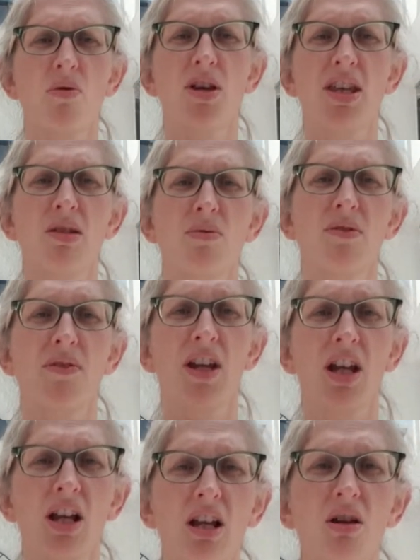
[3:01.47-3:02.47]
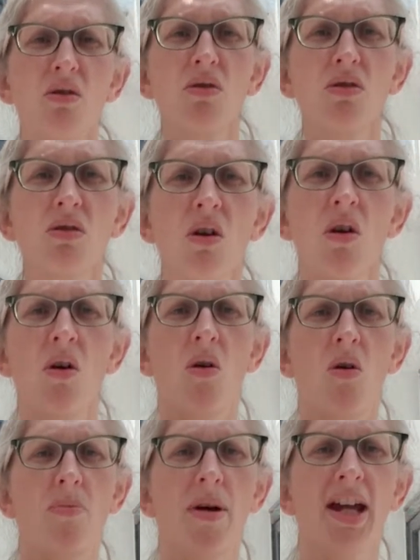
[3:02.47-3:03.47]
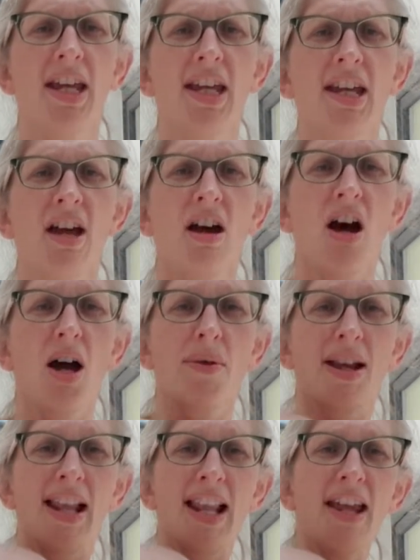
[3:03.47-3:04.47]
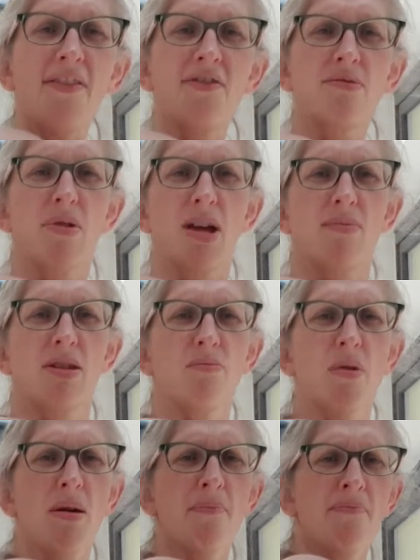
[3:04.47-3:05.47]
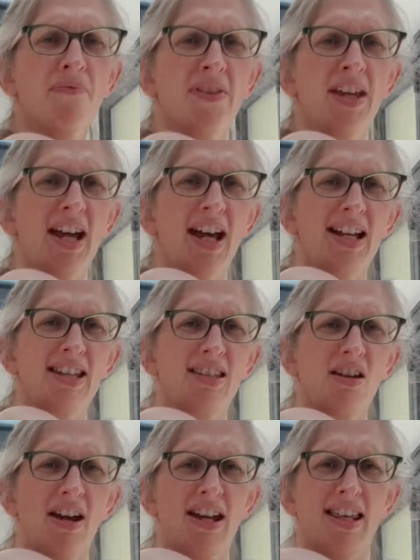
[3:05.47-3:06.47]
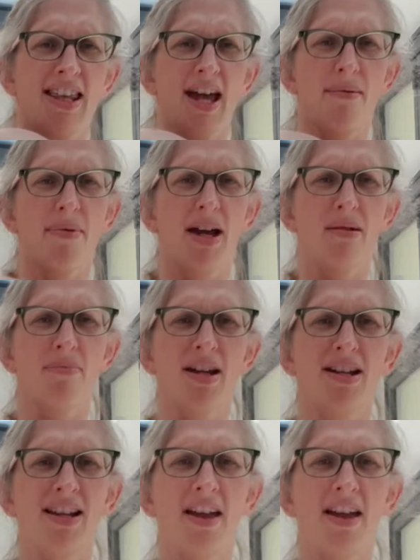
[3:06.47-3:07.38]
point this was feeling loose or baggy, I would lift baby's bum and tighten that back panel.